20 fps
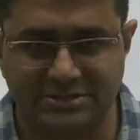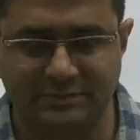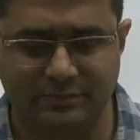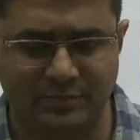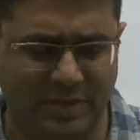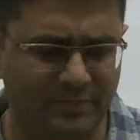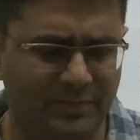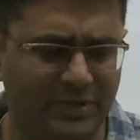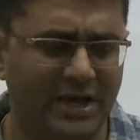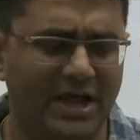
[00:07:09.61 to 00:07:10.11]

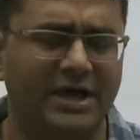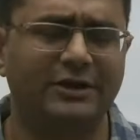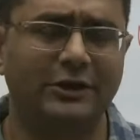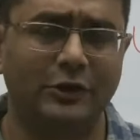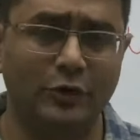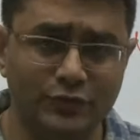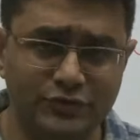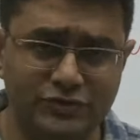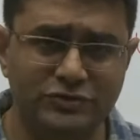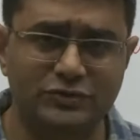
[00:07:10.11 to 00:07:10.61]
People are
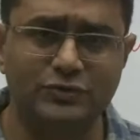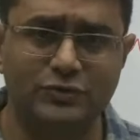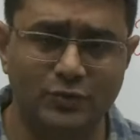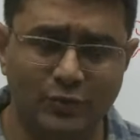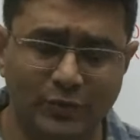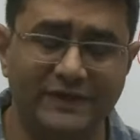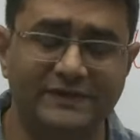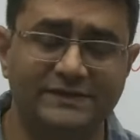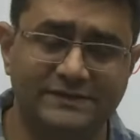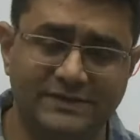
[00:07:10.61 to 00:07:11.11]
used to
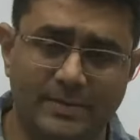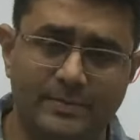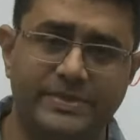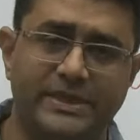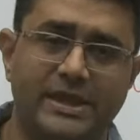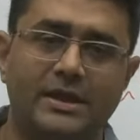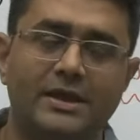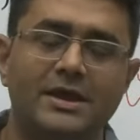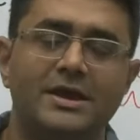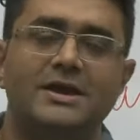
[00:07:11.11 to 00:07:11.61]
doing
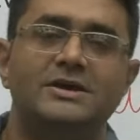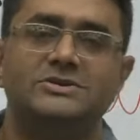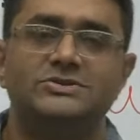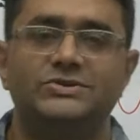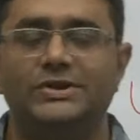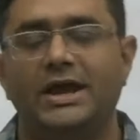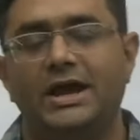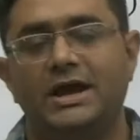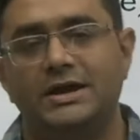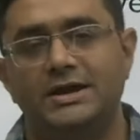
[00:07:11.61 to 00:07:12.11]
something, so
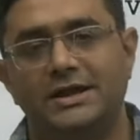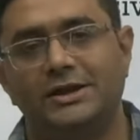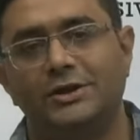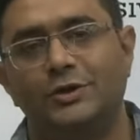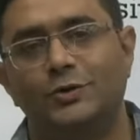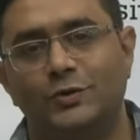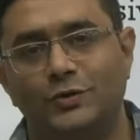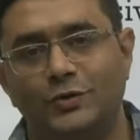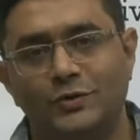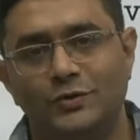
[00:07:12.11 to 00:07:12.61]
they
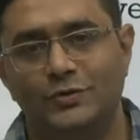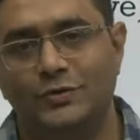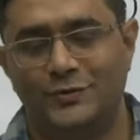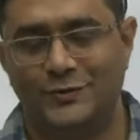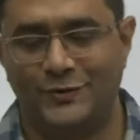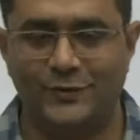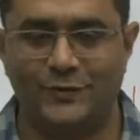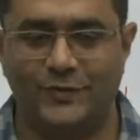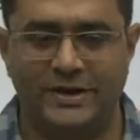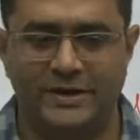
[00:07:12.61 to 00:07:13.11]
continue to
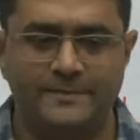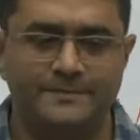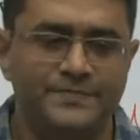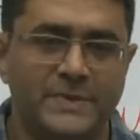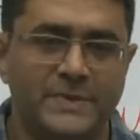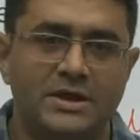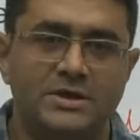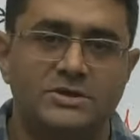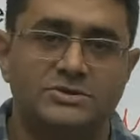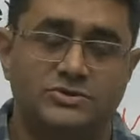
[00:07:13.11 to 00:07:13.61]
do it.
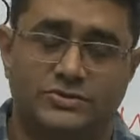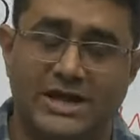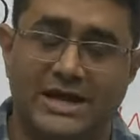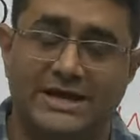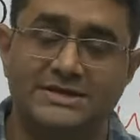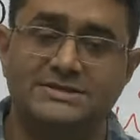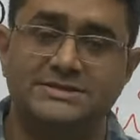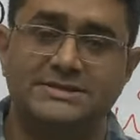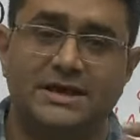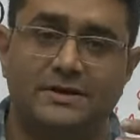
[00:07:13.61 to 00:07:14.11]
So that
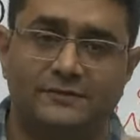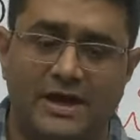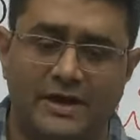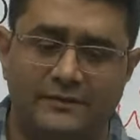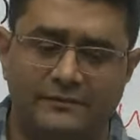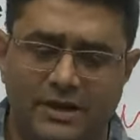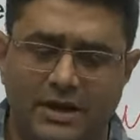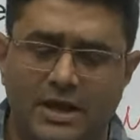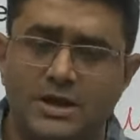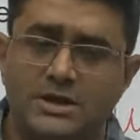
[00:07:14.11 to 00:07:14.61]
is
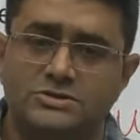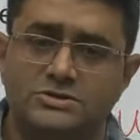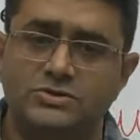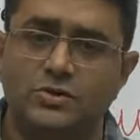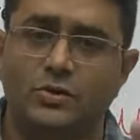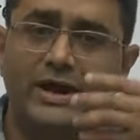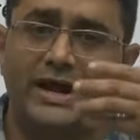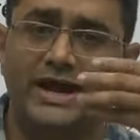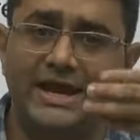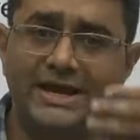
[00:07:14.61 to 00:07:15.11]
survival.
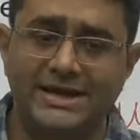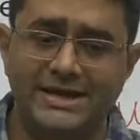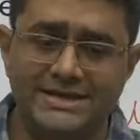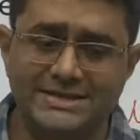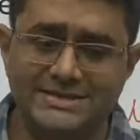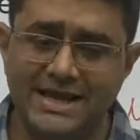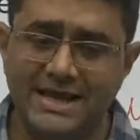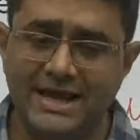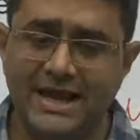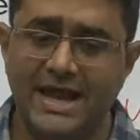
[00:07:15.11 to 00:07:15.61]
So it is
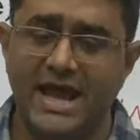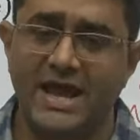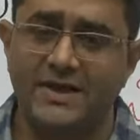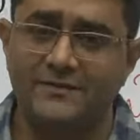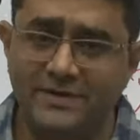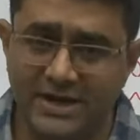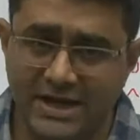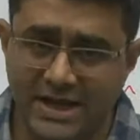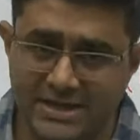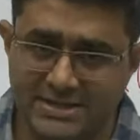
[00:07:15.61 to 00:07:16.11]
an
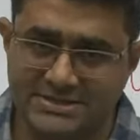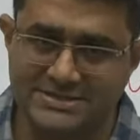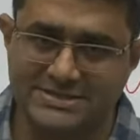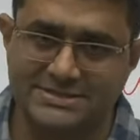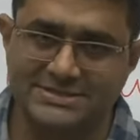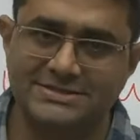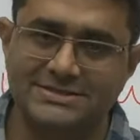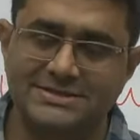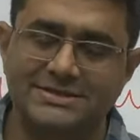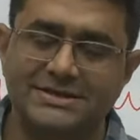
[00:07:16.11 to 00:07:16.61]

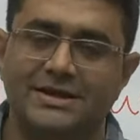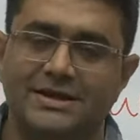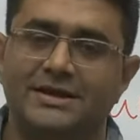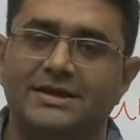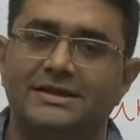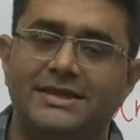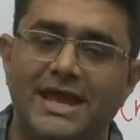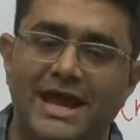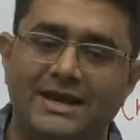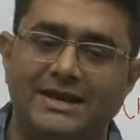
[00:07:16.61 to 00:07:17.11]
evidence
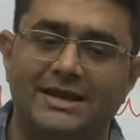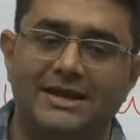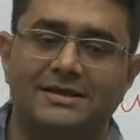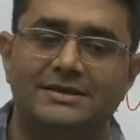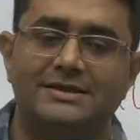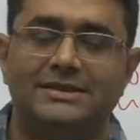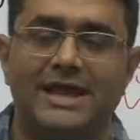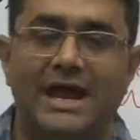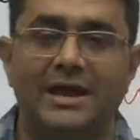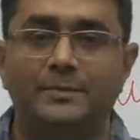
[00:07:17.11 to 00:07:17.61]
that
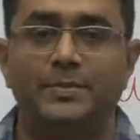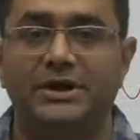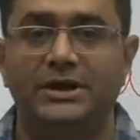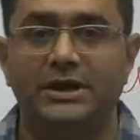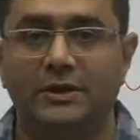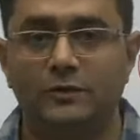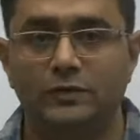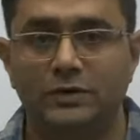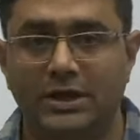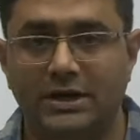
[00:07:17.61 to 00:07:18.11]
that
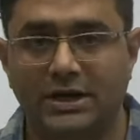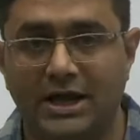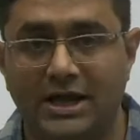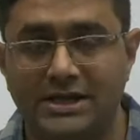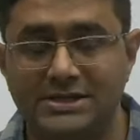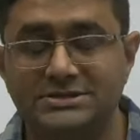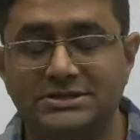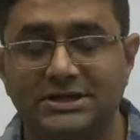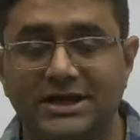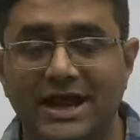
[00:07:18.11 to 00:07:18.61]
particular
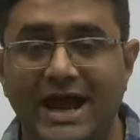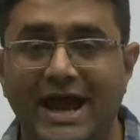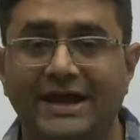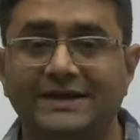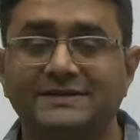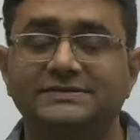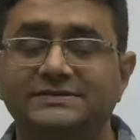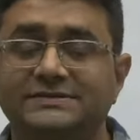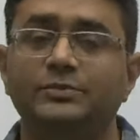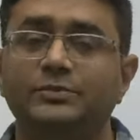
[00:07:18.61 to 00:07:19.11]
culture had
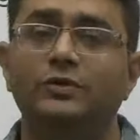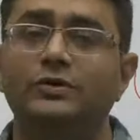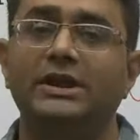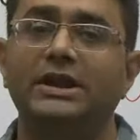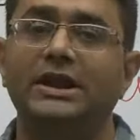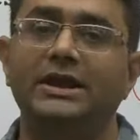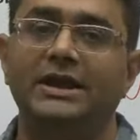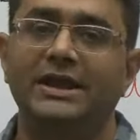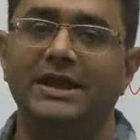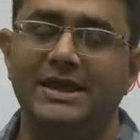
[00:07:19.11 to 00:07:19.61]
some
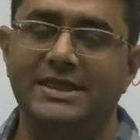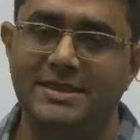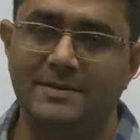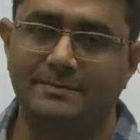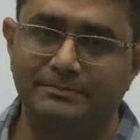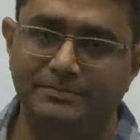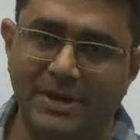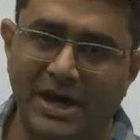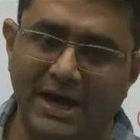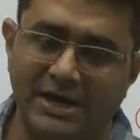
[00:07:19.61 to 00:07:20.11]
utility in the
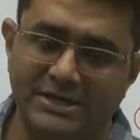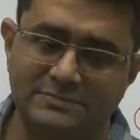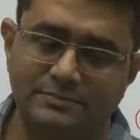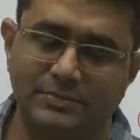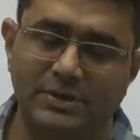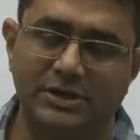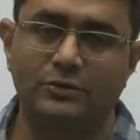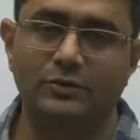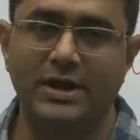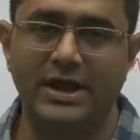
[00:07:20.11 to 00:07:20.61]
past,
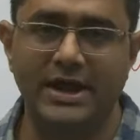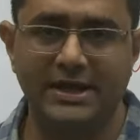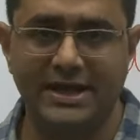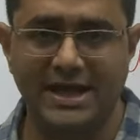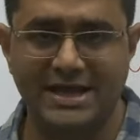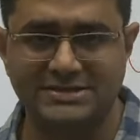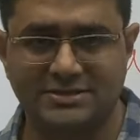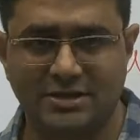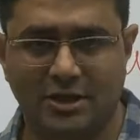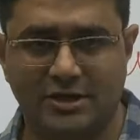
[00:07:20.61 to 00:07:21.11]
but today it
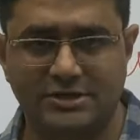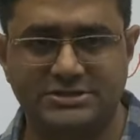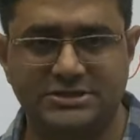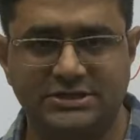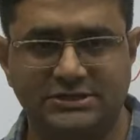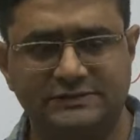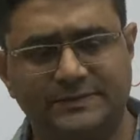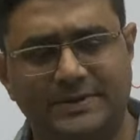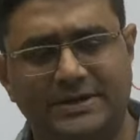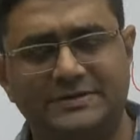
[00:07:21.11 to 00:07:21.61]
has lost
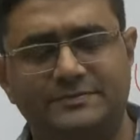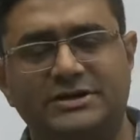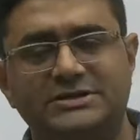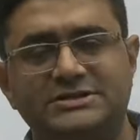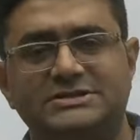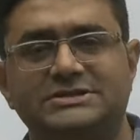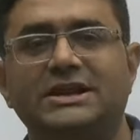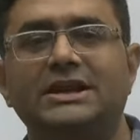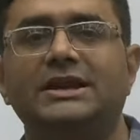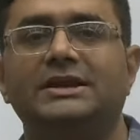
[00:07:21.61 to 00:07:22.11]
its path, but
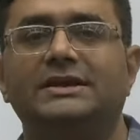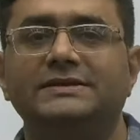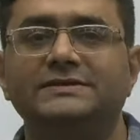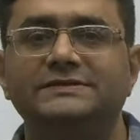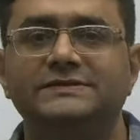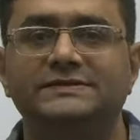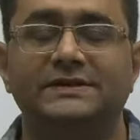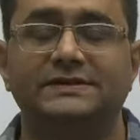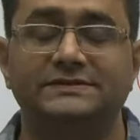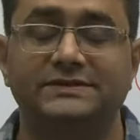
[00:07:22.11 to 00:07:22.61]
still it
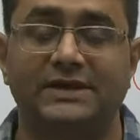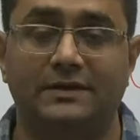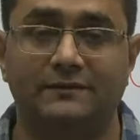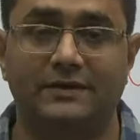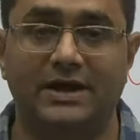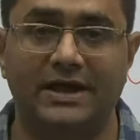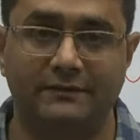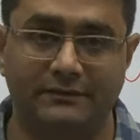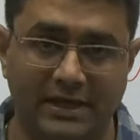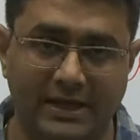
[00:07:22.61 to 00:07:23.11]
is
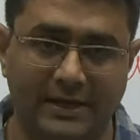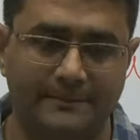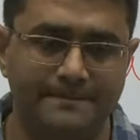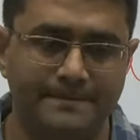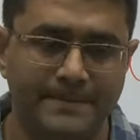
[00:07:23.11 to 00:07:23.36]
surviving.